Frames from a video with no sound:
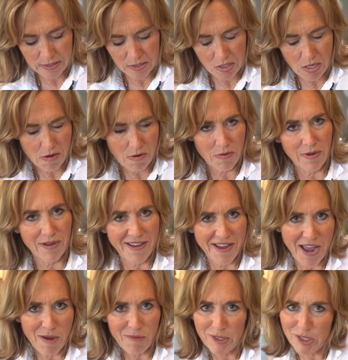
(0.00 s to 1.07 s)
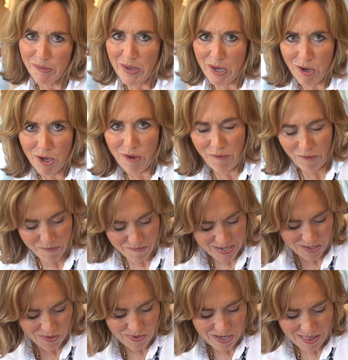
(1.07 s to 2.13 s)
so I will spare you from me
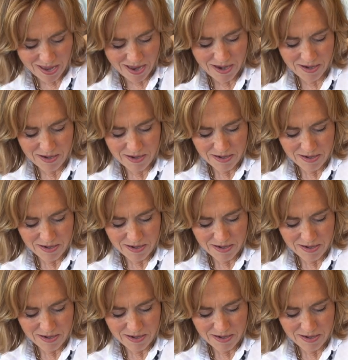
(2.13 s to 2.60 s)
doing that.